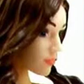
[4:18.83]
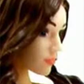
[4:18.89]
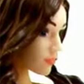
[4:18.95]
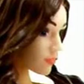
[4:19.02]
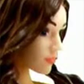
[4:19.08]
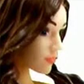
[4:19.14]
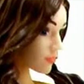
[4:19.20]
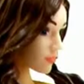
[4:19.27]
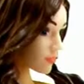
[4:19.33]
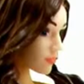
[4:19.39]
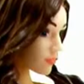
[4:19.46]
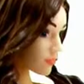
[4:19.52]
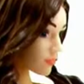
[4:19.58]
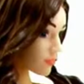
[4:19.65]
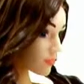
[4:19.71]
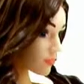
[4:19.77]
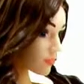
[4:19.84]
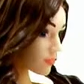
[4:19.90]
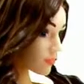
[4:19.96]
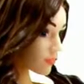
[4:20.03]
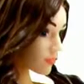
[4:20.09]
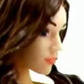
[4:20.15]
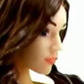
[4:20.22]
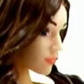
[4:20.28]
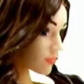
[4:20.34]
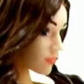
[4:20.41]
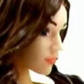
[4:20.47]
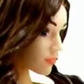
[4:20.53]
(silence)